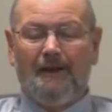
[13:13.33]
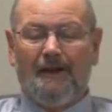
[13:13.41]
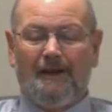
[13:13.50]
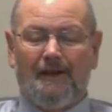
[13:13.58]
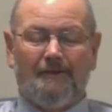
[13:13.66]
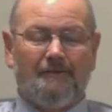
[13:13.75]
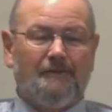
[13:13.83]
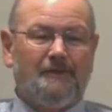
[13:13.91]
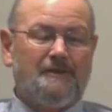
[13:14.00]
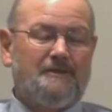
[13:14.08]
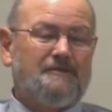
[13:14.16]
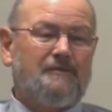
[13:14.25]
of
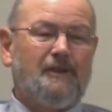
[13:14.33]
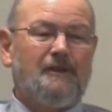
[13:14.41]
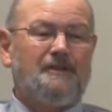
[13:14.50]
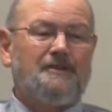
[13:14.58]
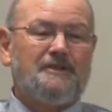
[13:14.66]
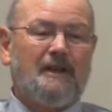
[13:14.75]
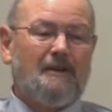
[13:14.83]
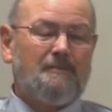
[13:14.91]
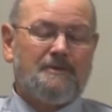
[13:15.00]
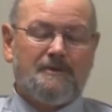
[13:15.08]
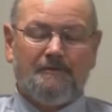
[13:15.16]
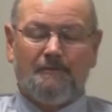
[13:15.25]
these various
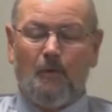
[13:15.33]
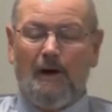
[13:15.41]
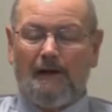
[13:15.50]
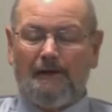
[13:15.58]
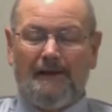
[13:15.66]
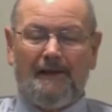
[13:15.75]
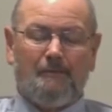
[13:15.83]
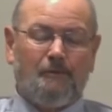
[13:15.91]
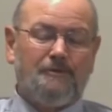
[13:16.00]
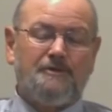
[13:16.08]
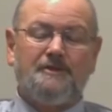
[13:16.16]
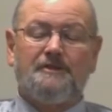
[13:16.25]
types of wild
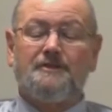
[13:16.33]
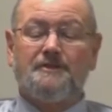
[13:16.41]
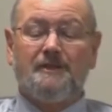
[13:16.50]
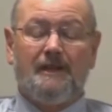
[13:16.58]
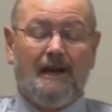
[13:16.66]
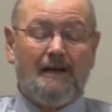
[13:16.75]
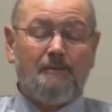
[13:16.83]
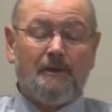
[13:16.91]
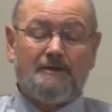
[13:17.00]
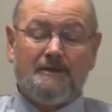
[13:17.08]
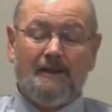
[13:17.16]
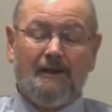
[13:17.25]
animals, such as the
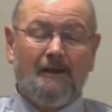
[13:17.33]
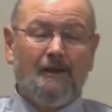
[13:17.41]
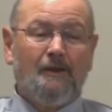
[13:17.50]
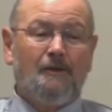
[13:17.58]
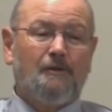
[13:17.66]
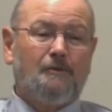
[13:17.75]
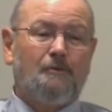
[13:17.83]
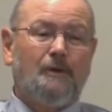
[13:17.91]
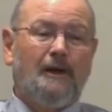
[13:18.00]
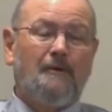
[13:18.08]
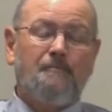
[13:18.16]
ibex, who